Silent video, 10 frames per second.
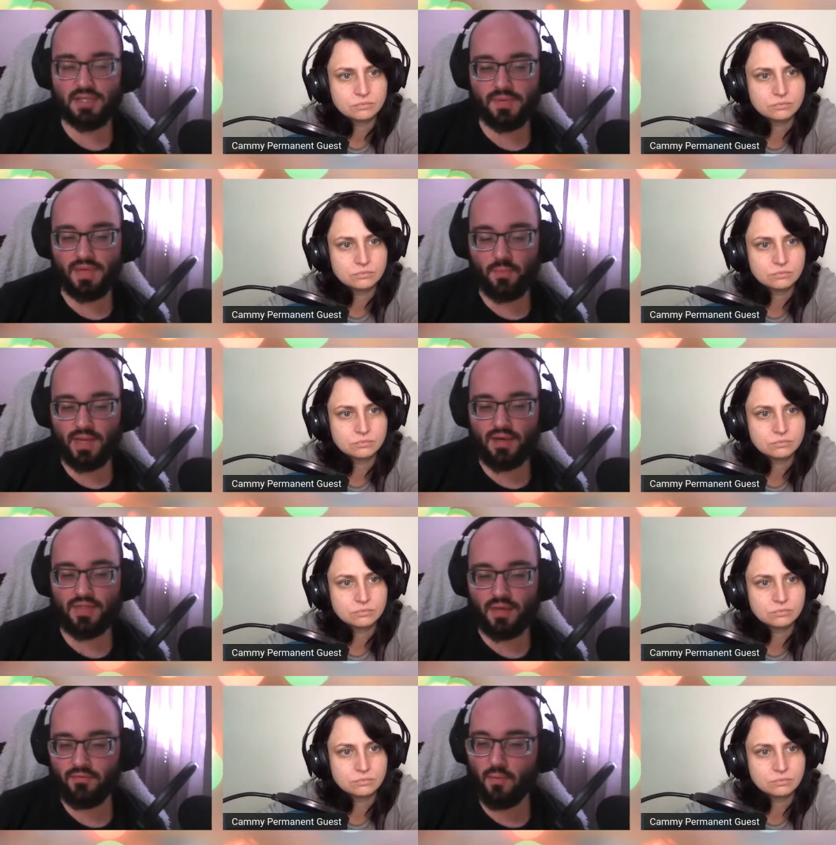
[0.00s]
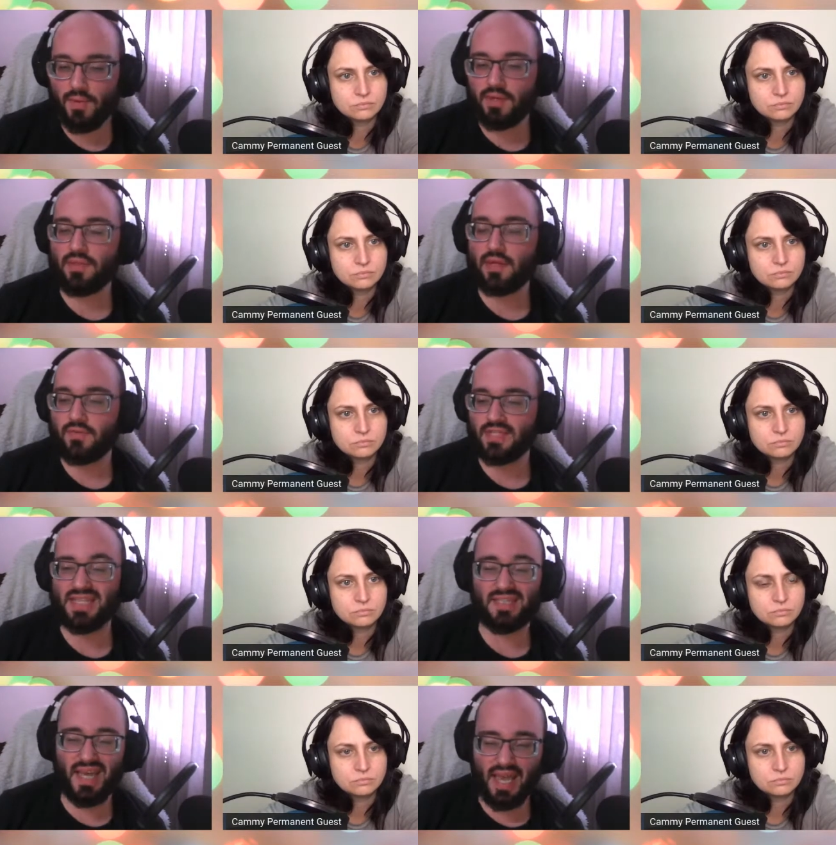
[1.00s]
Speaker 1: it's something that we can think of when we think of it
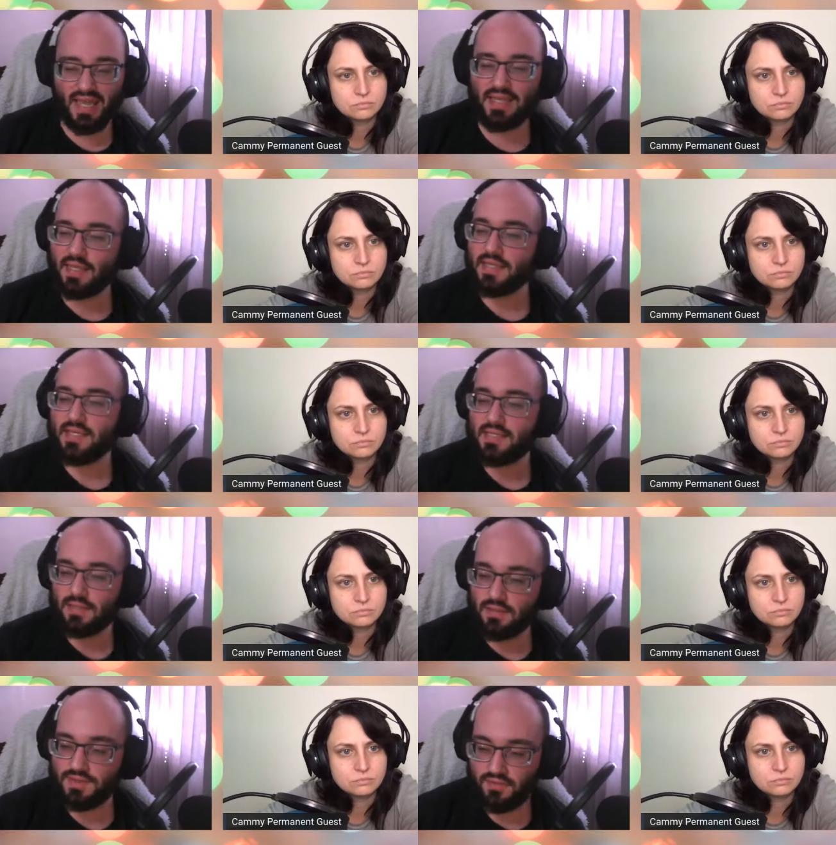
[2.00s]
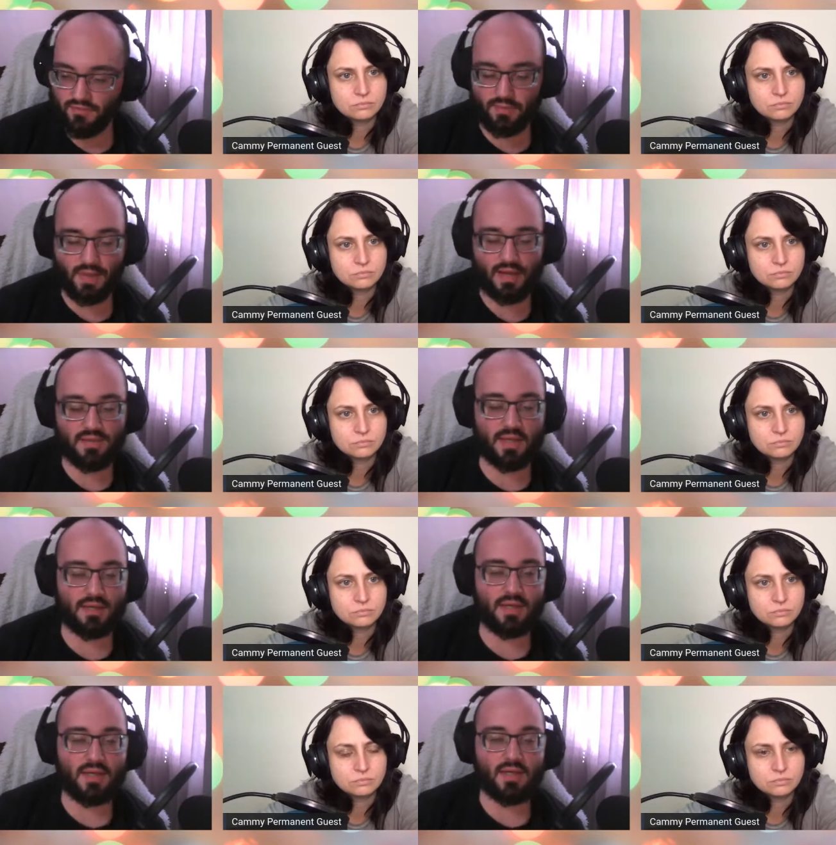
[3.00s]
today. It, it, it's a little different back
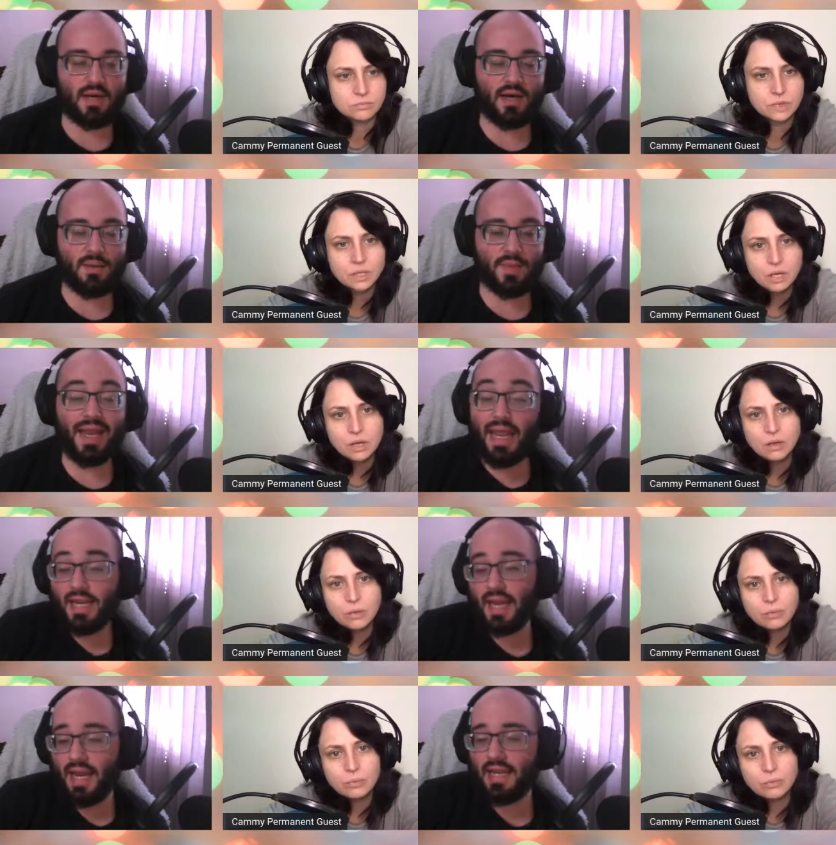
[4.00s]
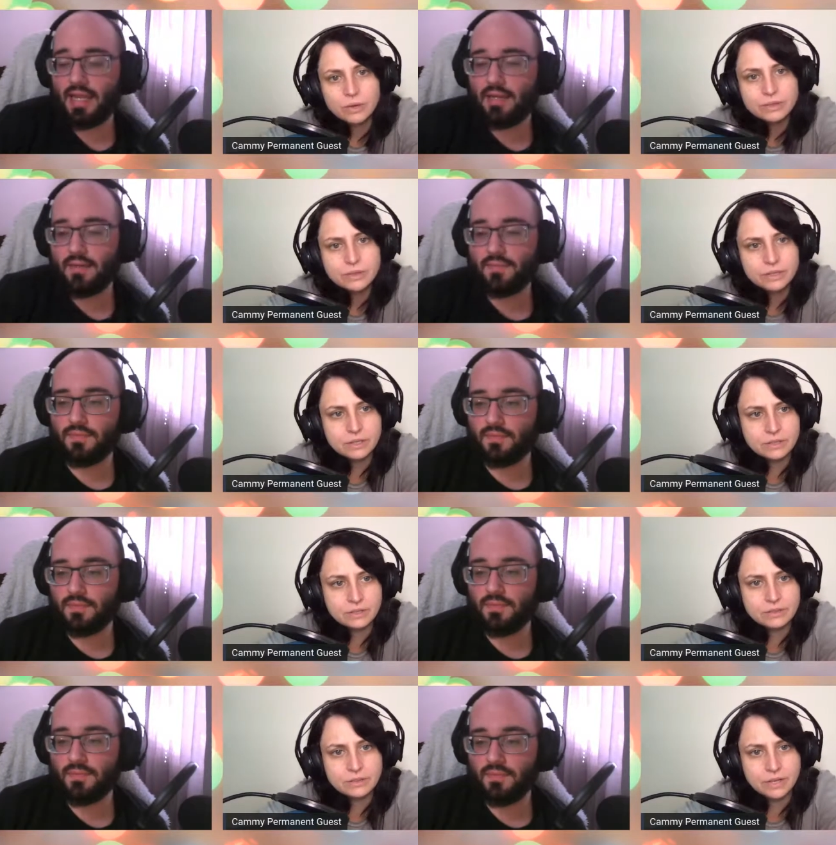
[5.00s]
then. Um, and, and, and I
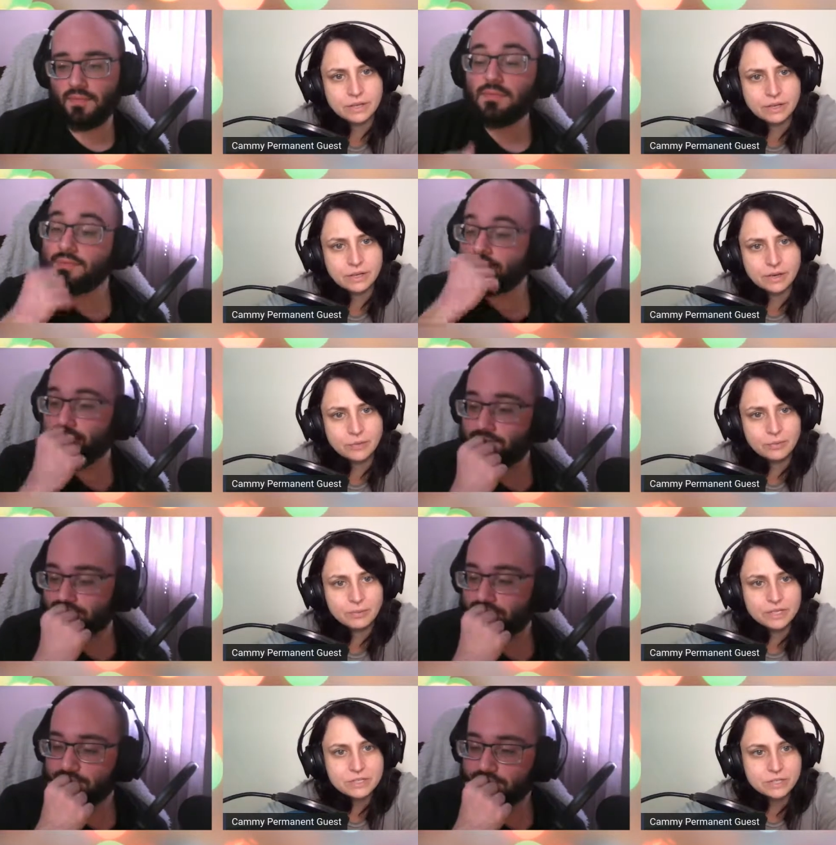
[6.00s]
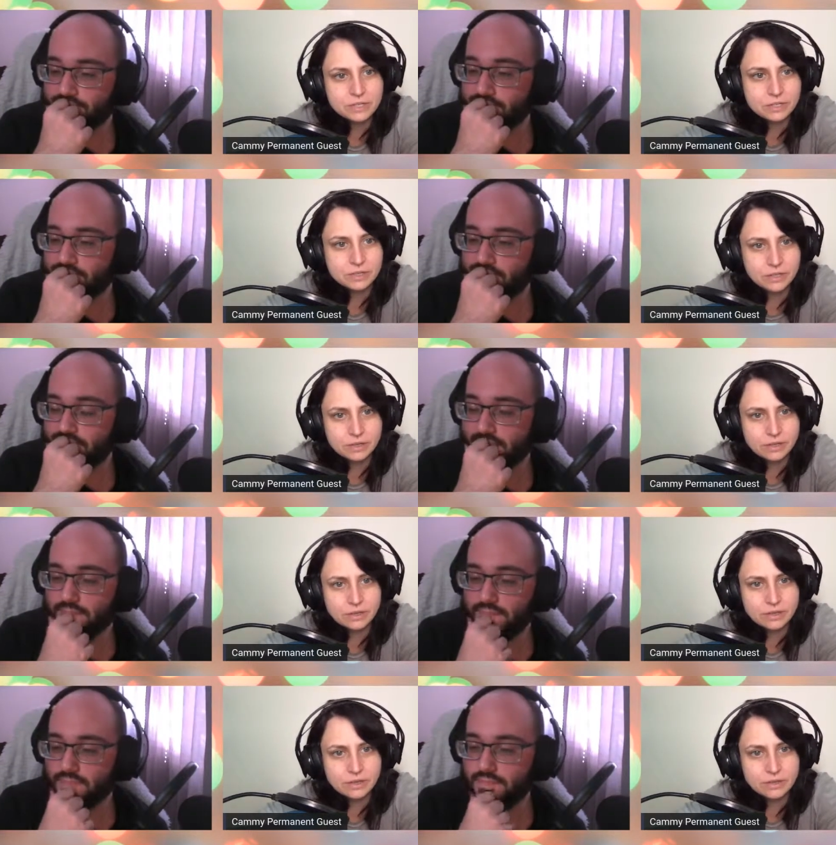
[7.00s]
Speaker 2: that I will mention uh,
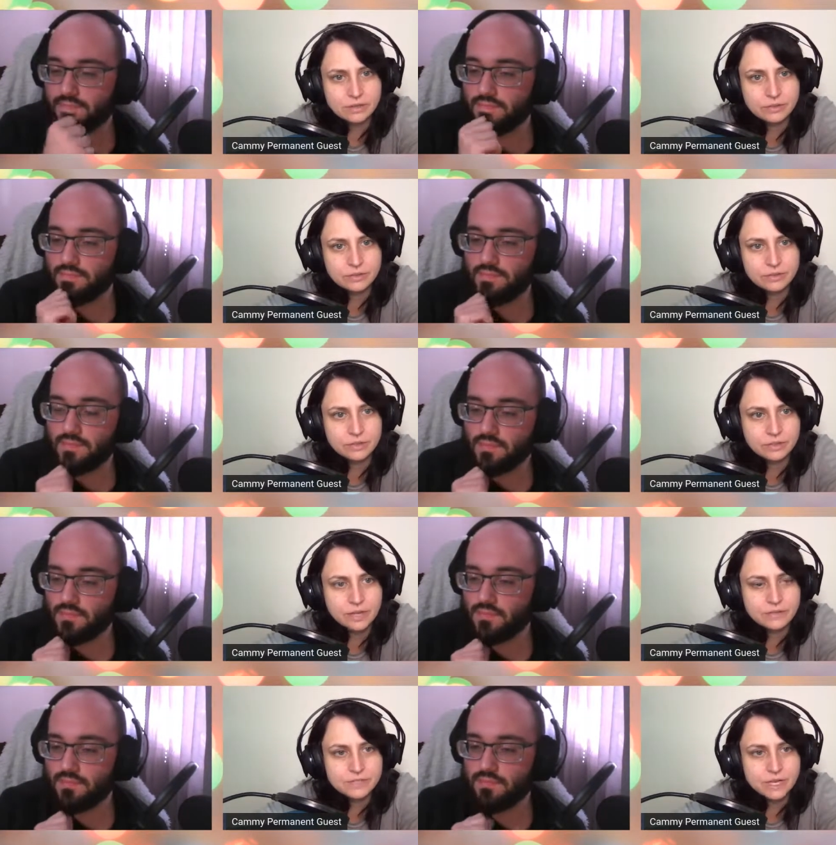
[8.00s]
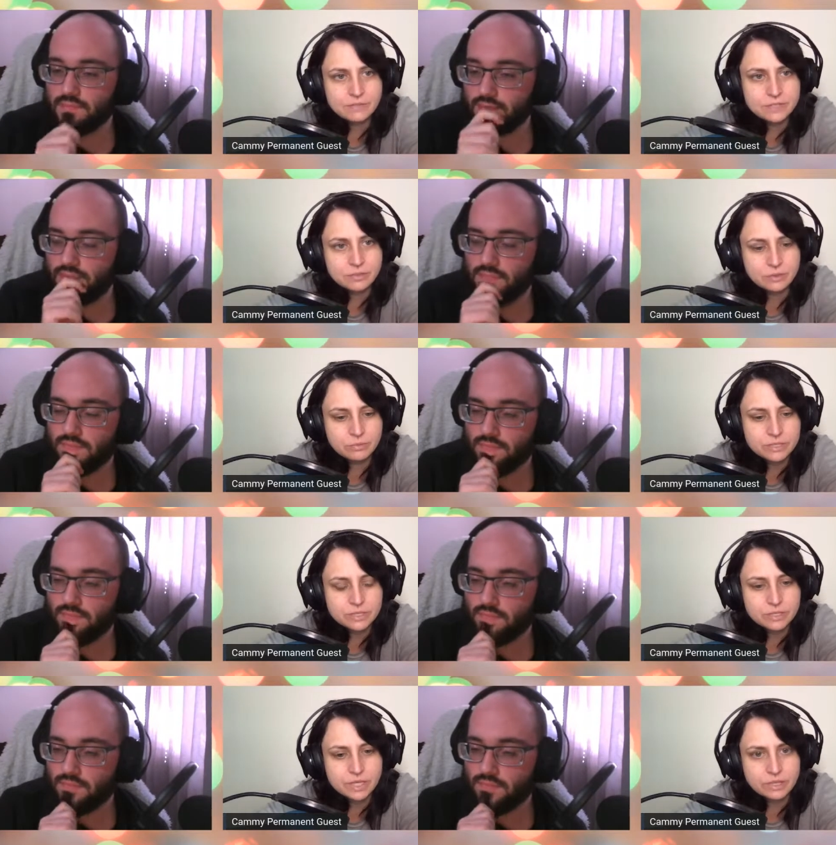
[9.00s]
a lot of times the Romans
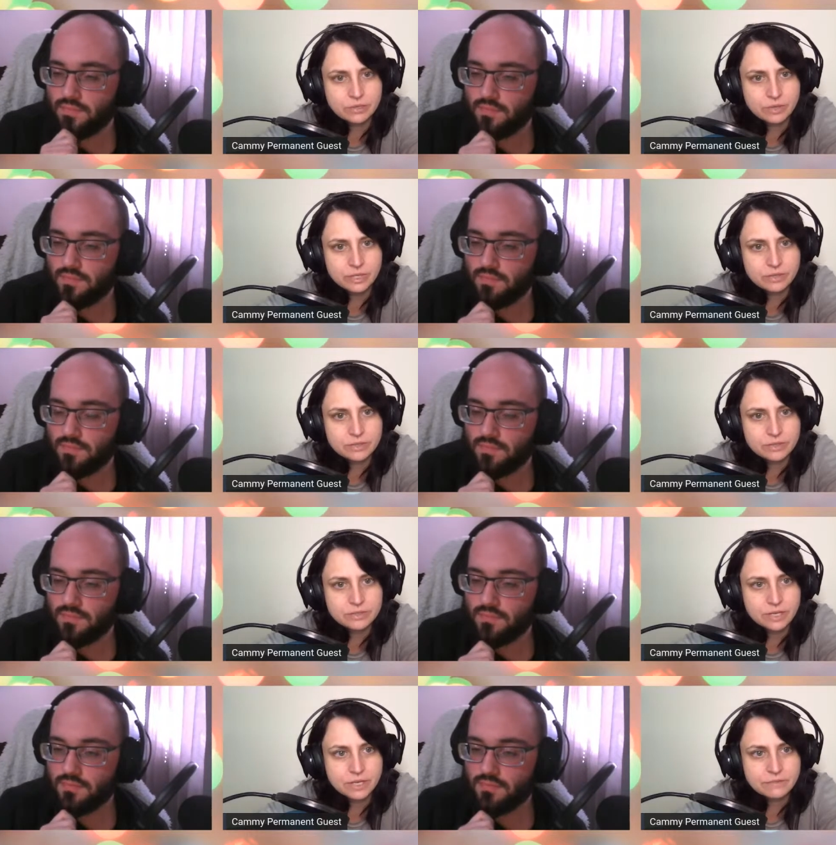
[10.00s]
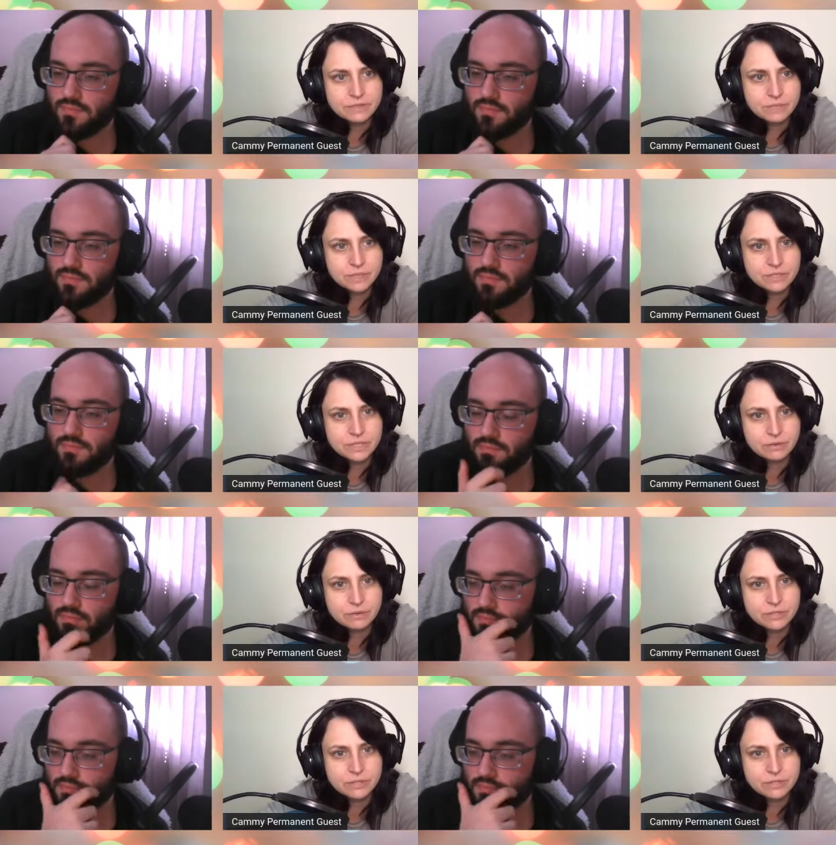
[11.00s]
like to take Greek slaves because they were